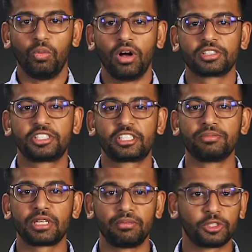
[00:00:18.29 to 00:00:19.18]
While
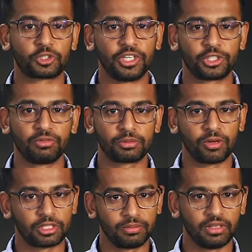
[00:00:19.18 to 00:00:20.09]
systems administration
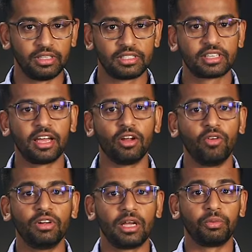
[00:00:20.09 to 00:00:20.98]
responsibilities can
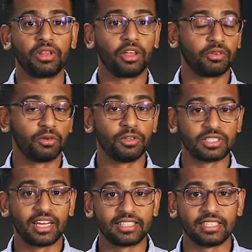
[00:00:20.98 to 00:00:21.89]
overlap with other roles
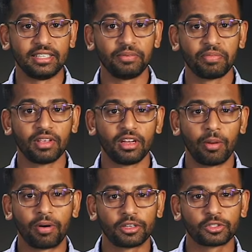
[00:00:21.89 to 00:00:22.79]
in IT,
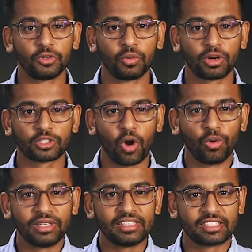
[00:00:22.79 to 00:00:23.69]
a person who works
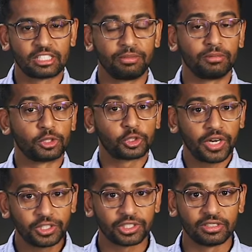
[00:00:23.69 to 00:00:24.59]
only in system
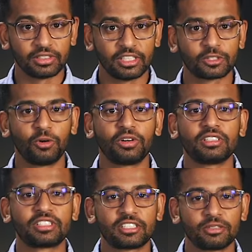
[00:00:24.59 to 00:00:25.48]
administration is called a
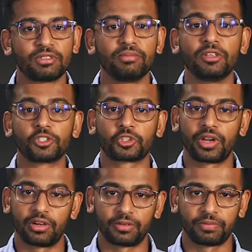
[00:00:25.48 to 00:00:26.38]
systems
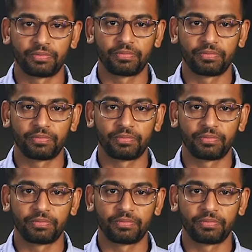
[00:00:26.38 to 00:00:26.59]
administrator.